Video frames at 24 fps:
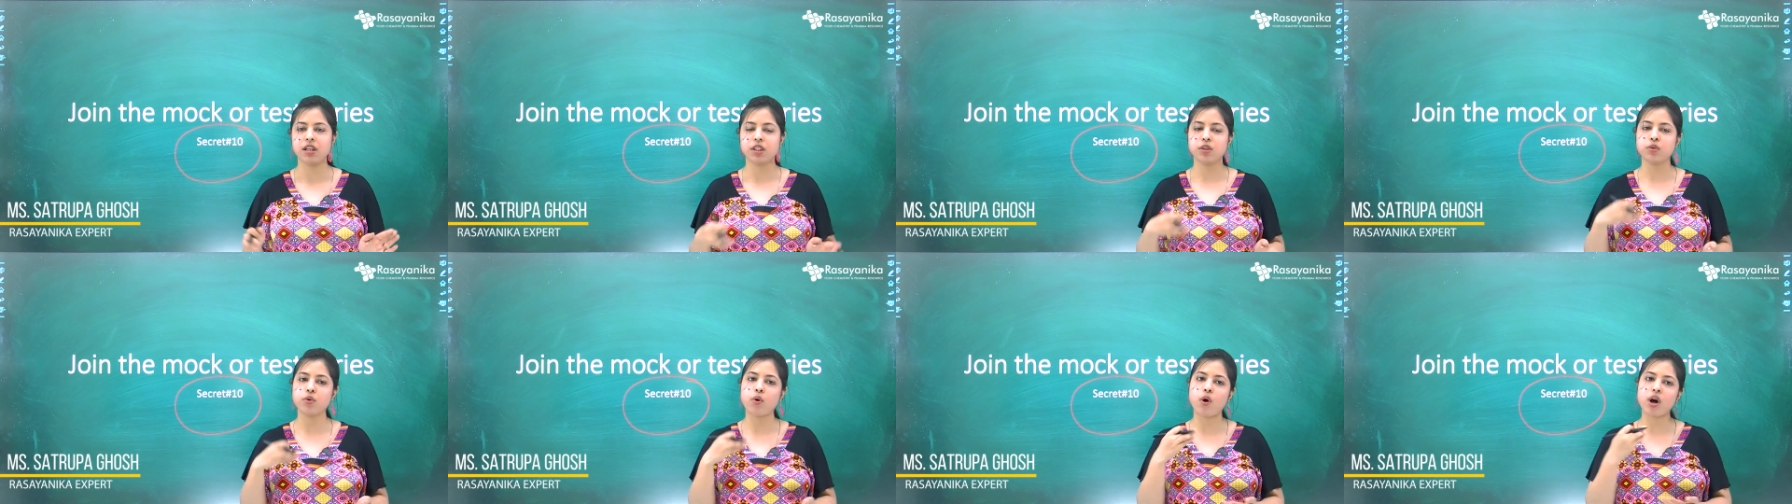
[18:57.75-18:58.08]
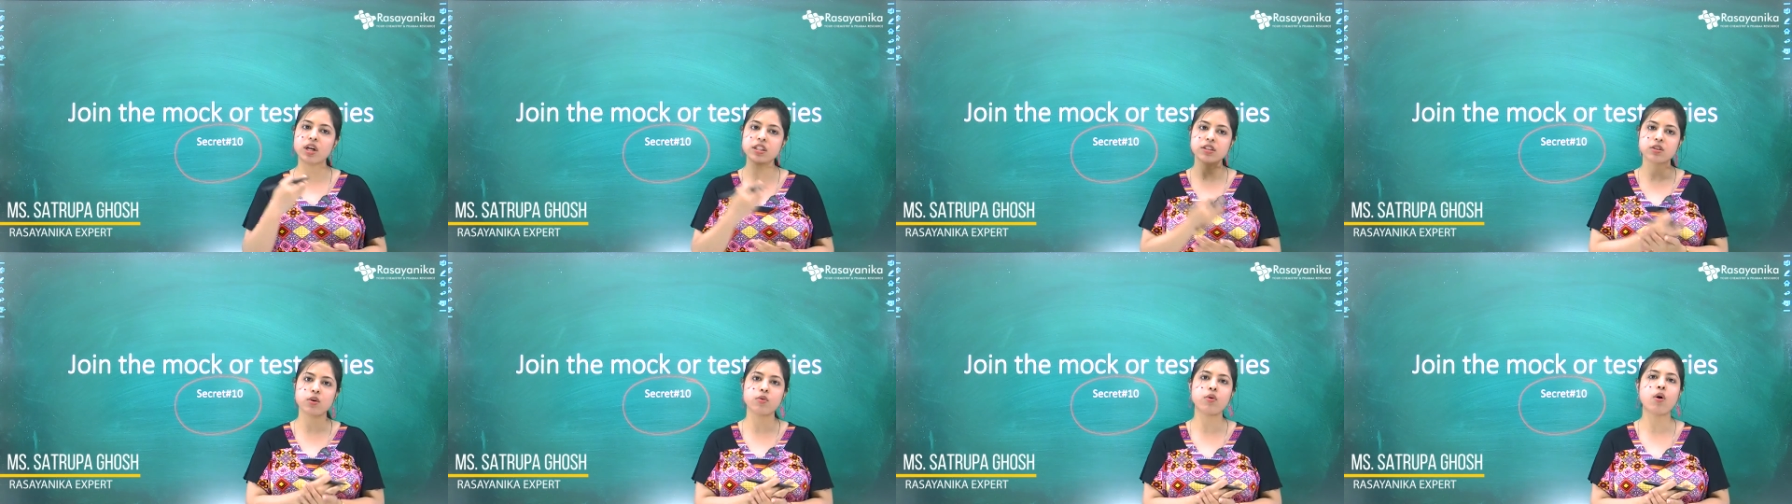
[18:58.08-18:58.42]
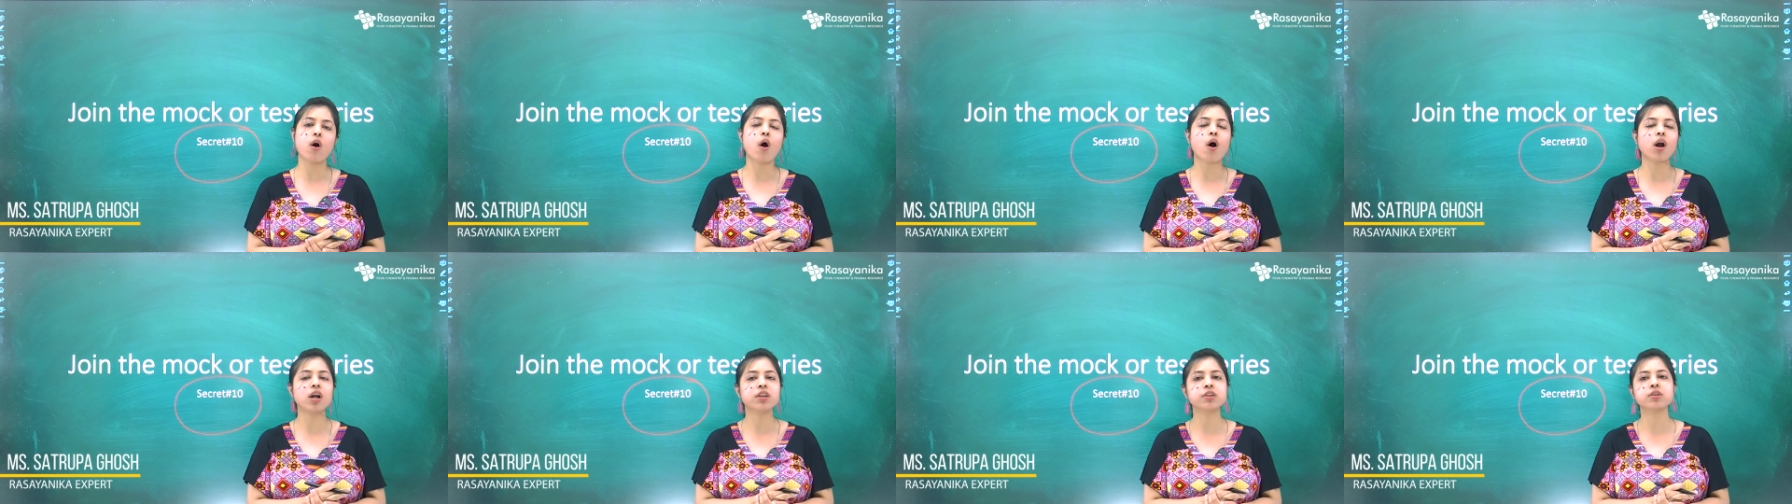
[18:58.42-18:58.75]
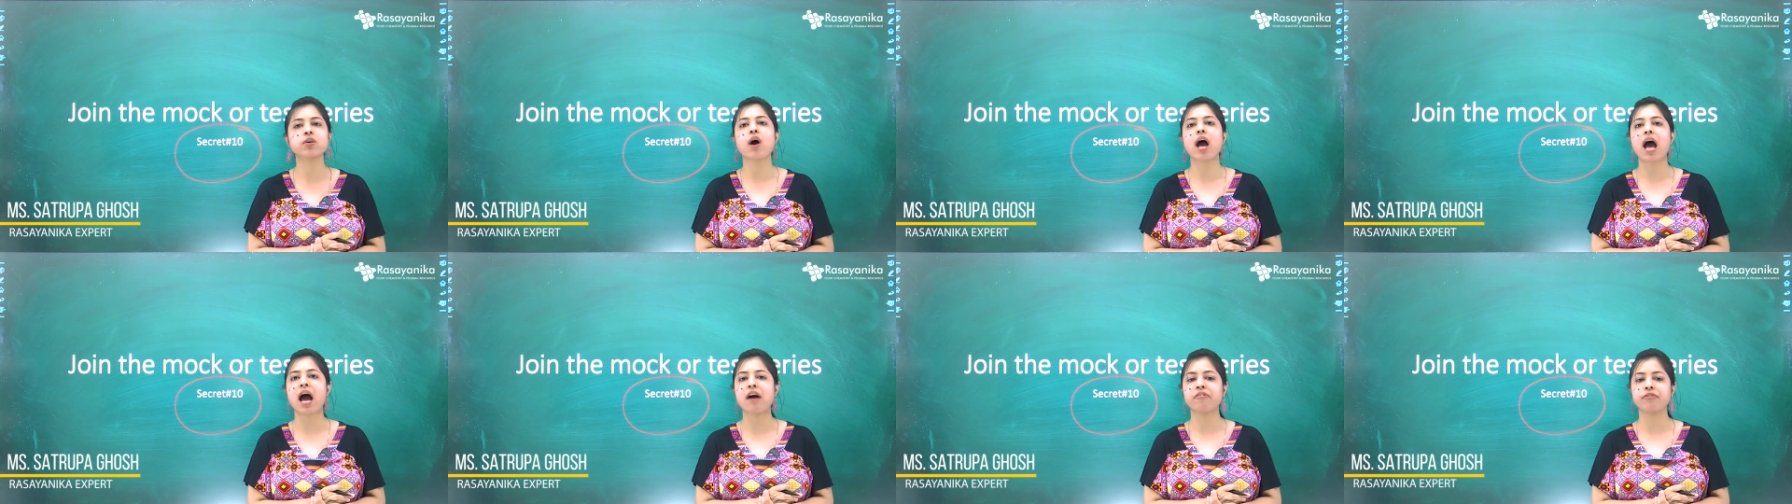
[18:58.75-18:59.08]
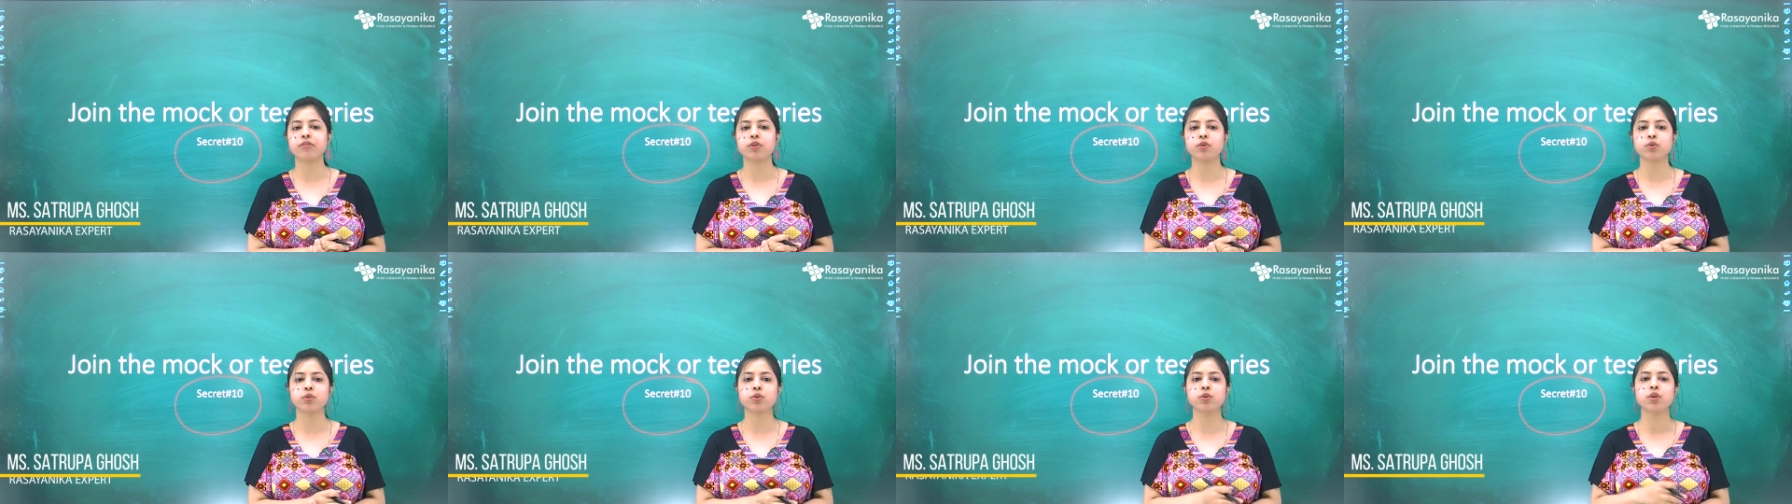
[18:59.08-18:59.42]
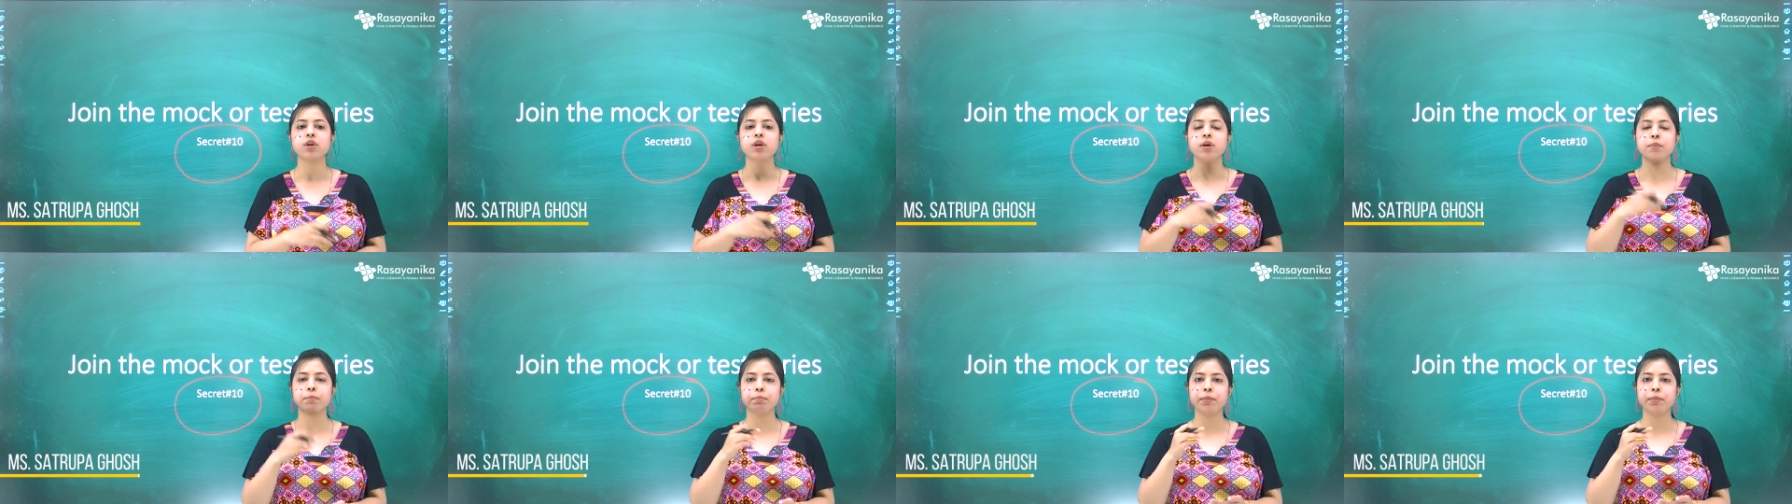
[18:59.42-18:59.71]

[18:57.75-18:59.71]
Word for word: You also have to